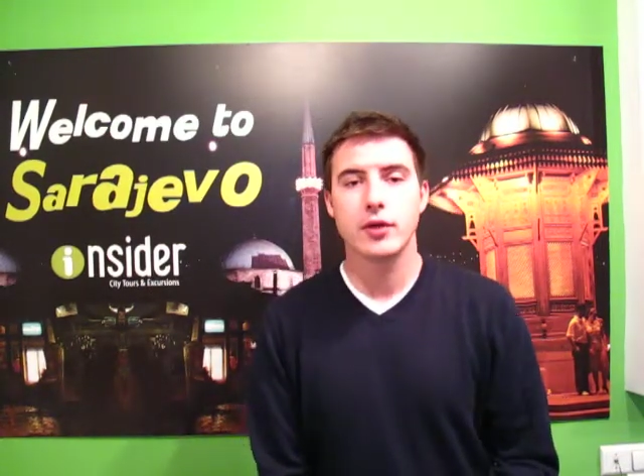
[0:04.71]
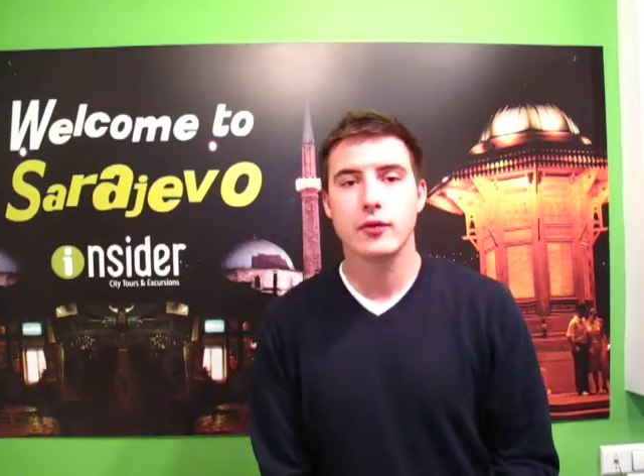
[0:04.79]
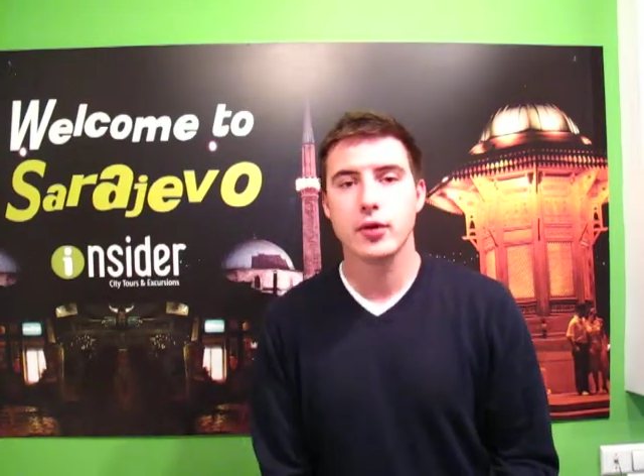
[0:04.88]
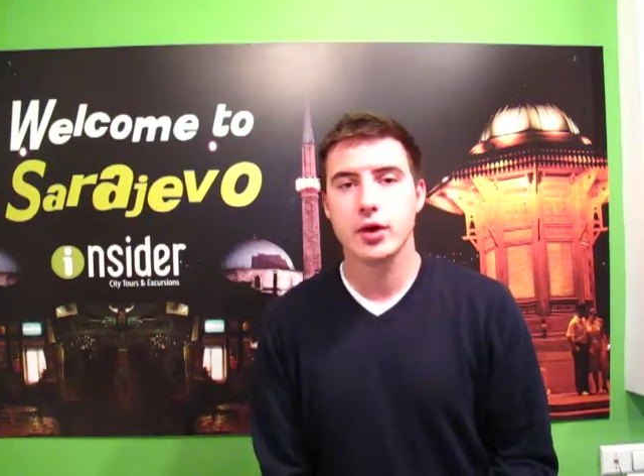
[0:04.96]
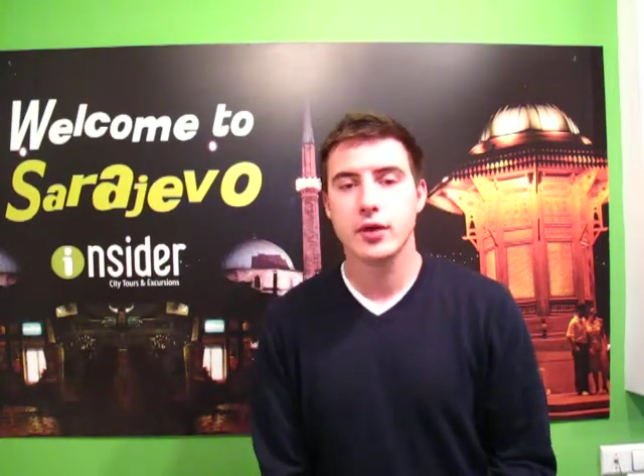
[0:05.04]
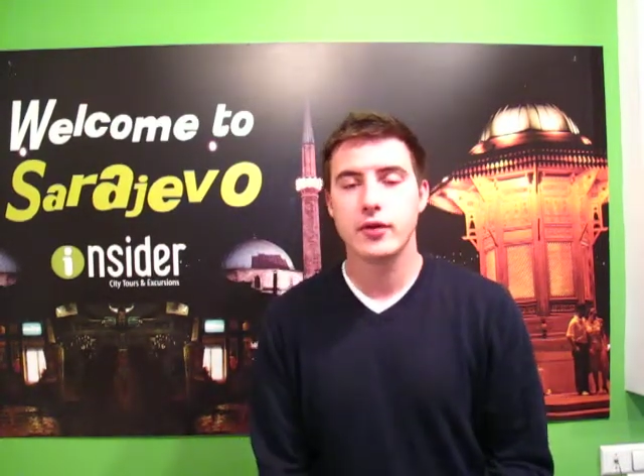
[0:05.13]
in
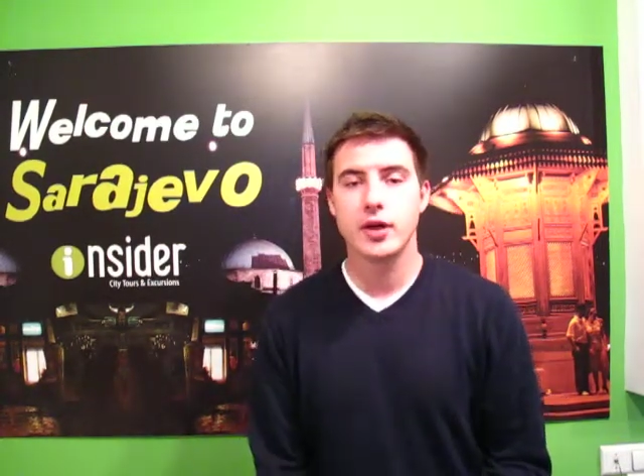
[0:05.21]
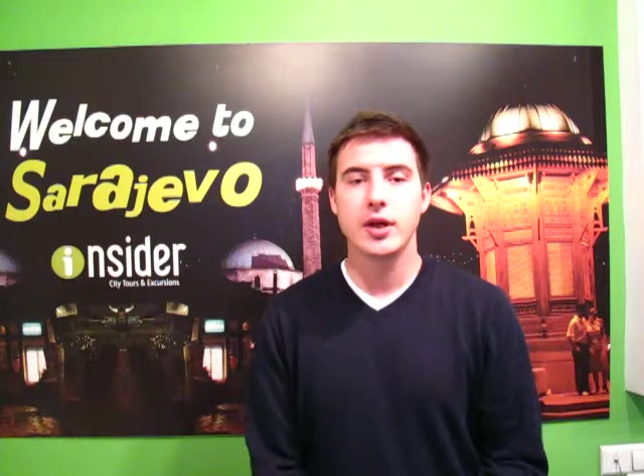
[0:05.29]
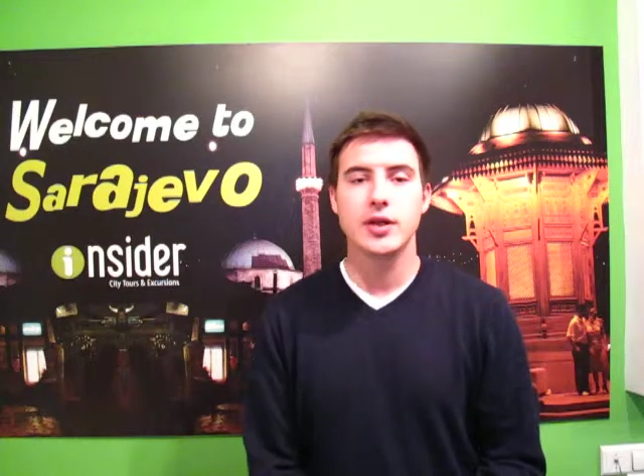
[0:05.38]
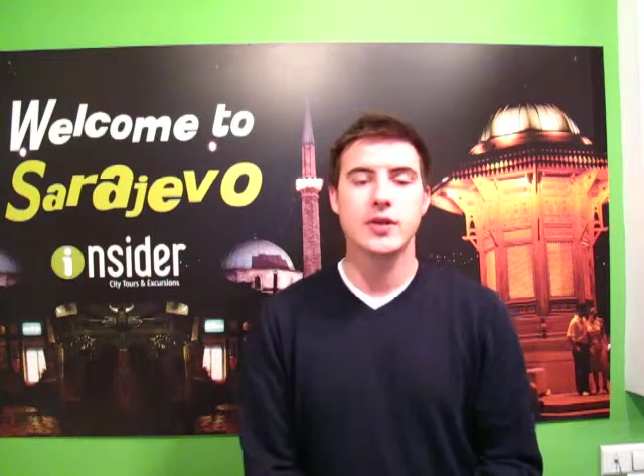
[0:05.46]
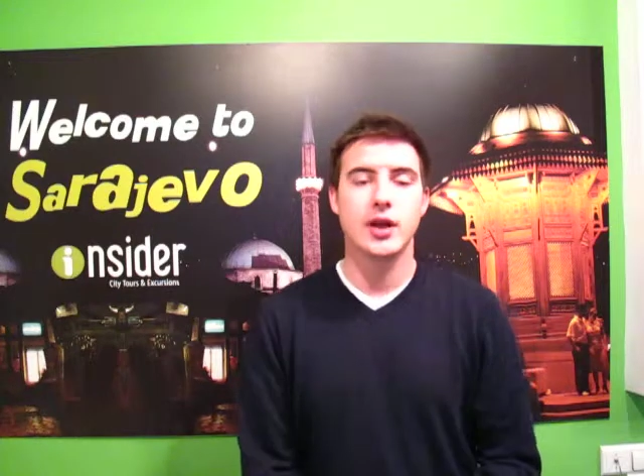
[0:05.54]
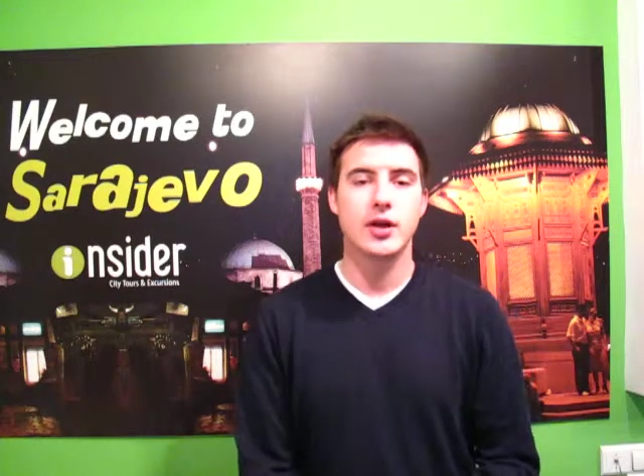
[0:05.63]
front of the
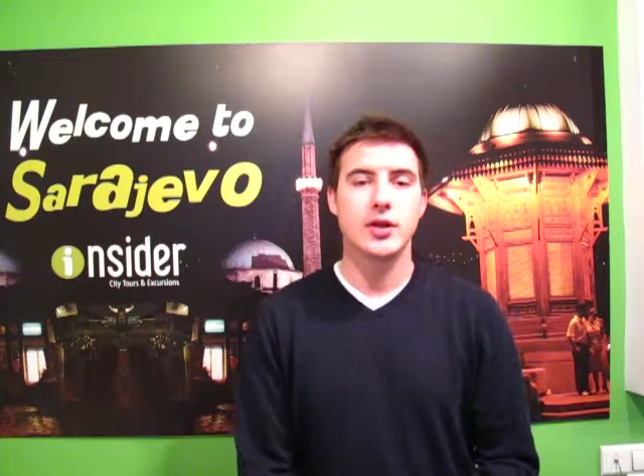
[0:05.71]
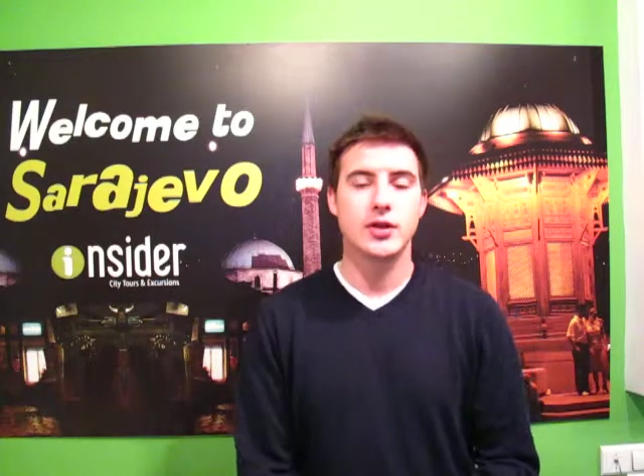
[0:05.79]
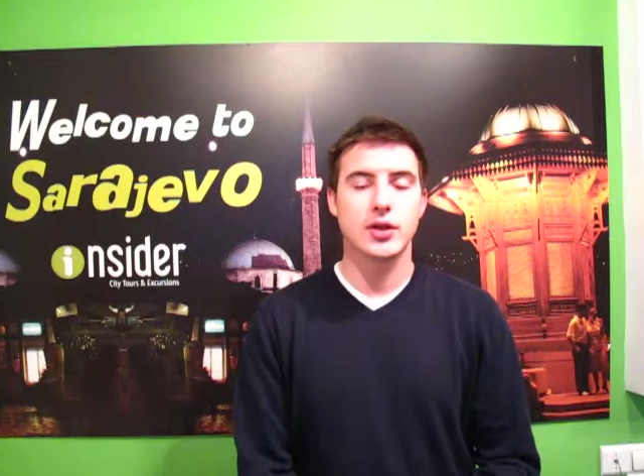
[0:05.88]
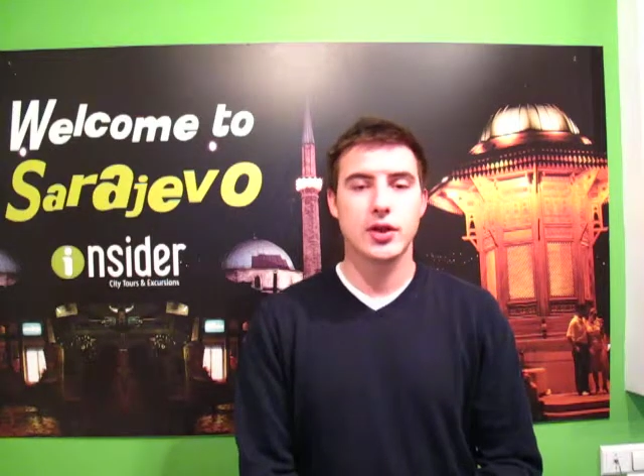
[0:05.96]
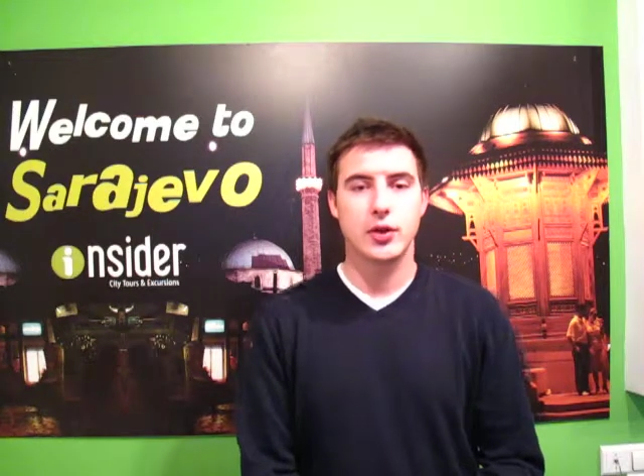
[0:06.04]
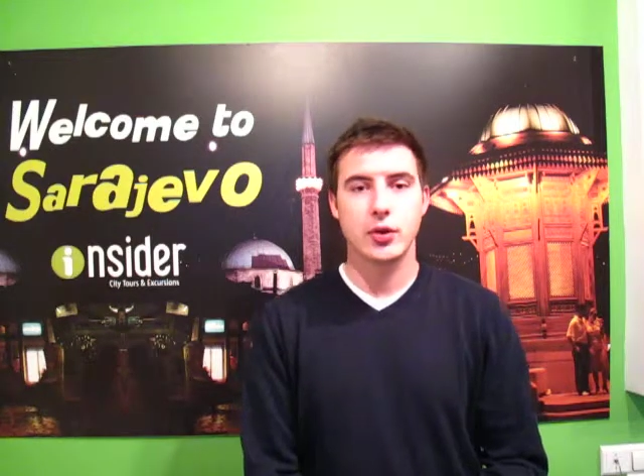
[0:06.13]
Insider
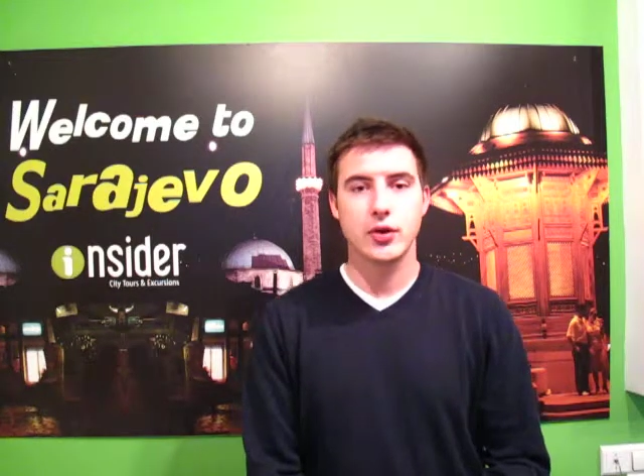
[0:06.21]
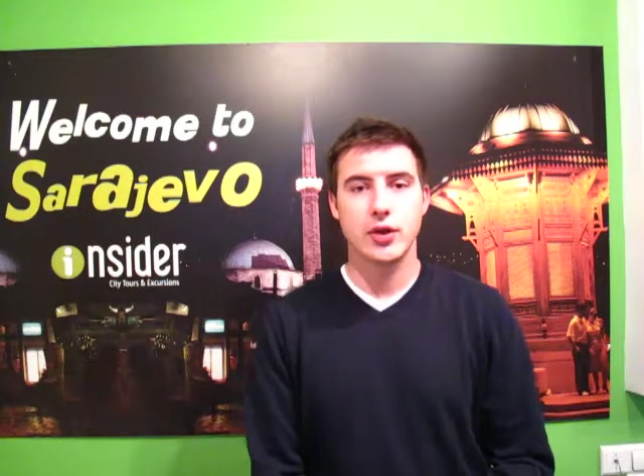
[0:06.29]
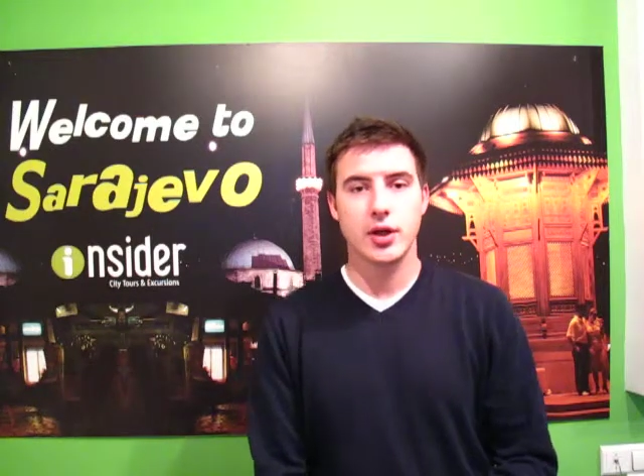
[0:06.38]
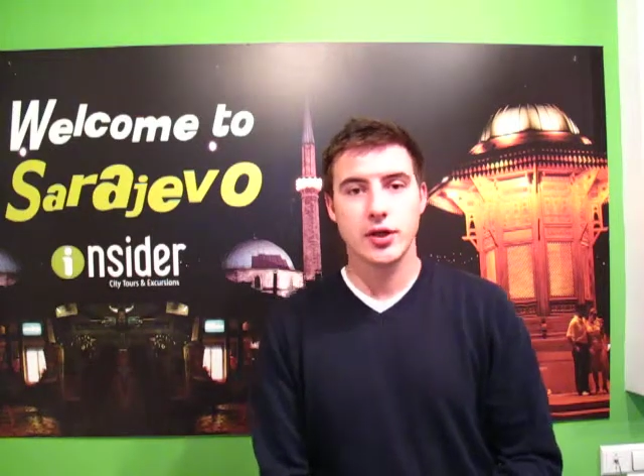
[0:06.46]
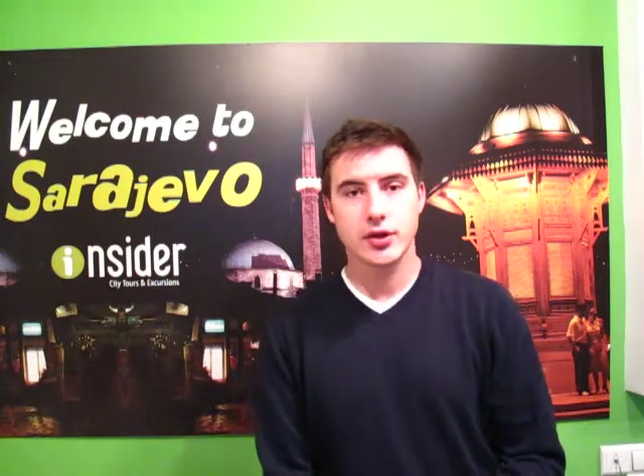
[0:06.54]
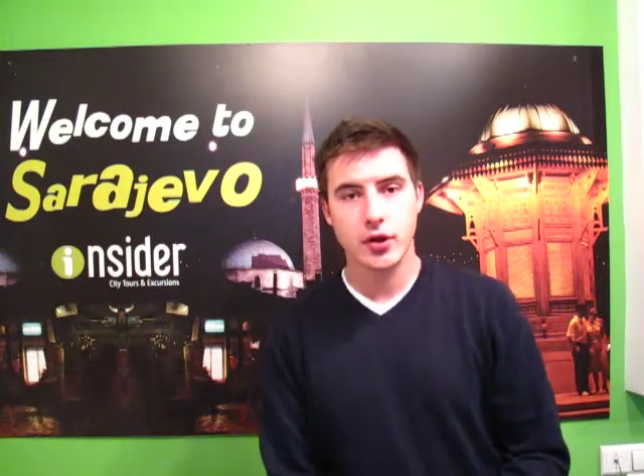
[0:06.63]
City Tours
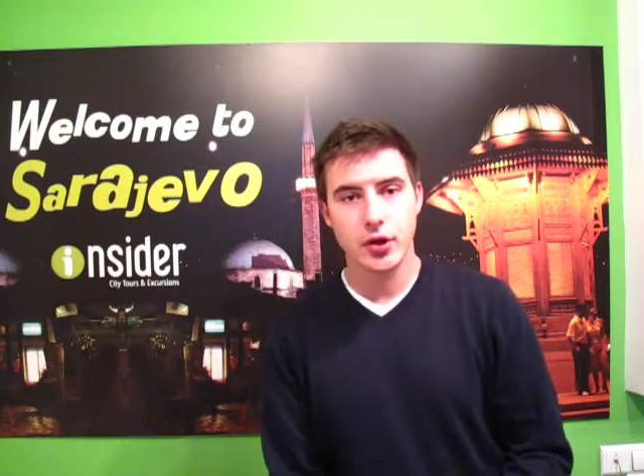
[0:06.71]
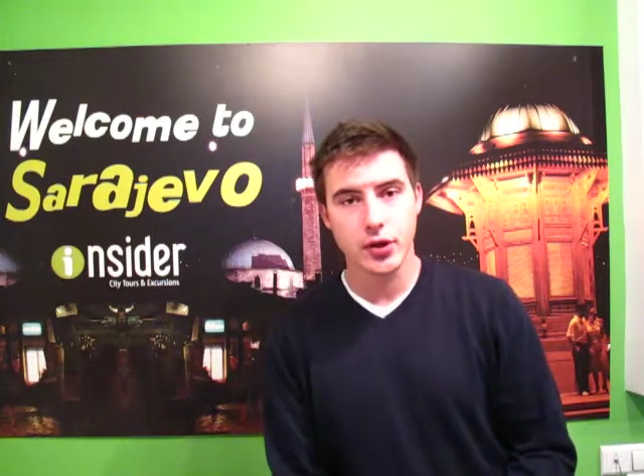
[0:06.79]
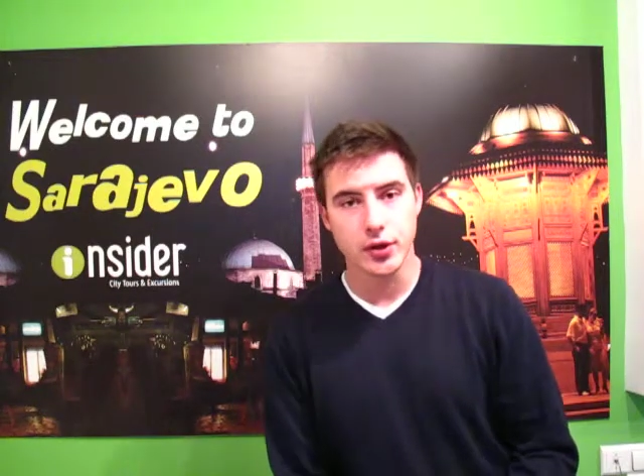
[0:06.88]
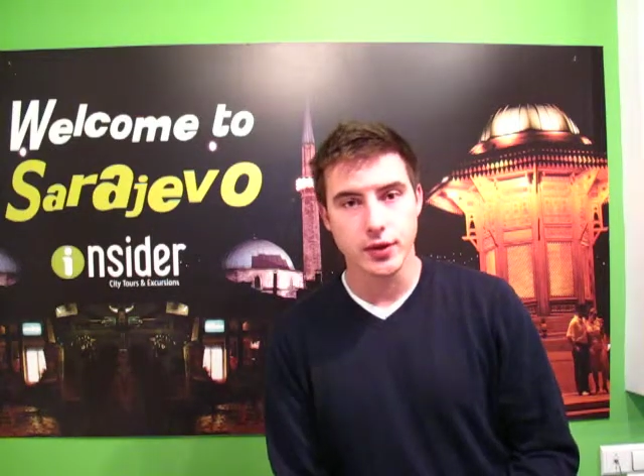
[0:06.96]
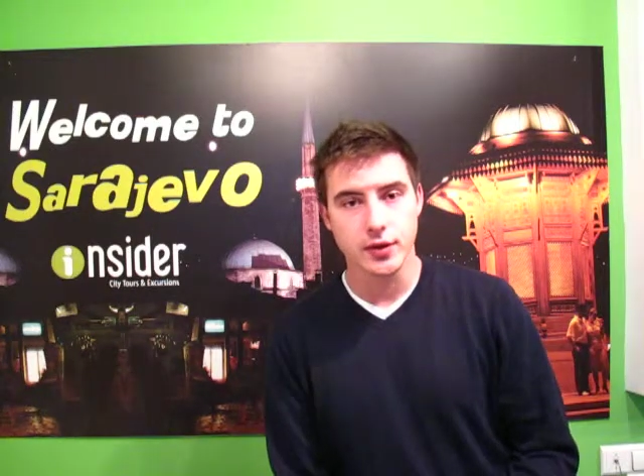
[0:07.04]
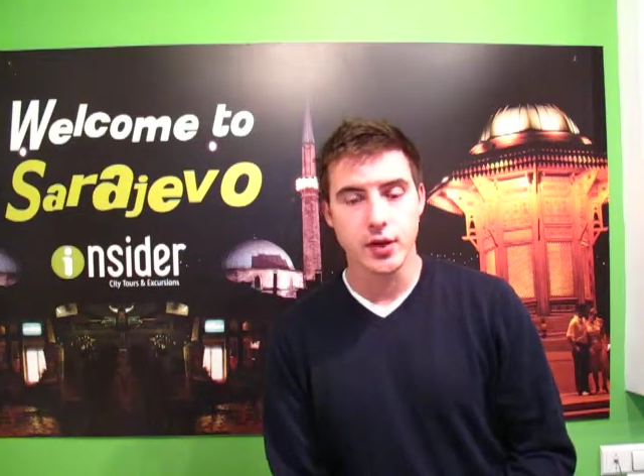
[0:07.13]
and
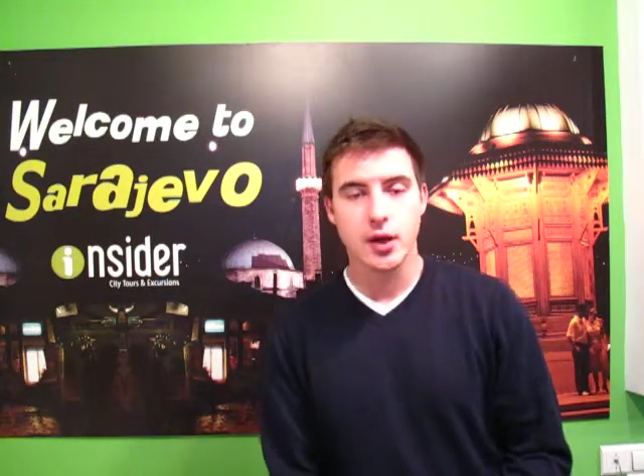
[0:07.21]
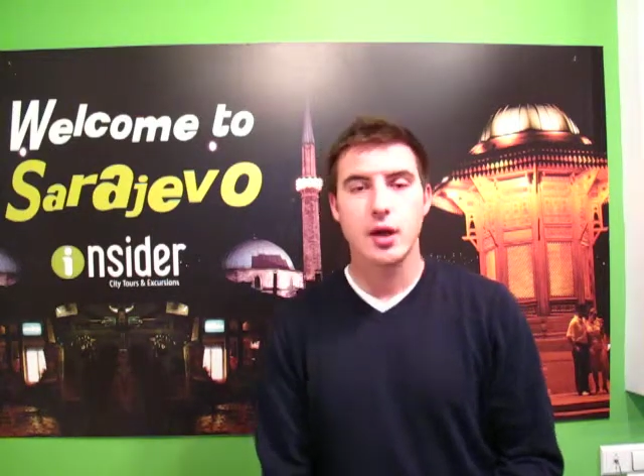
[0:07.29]
Excursions.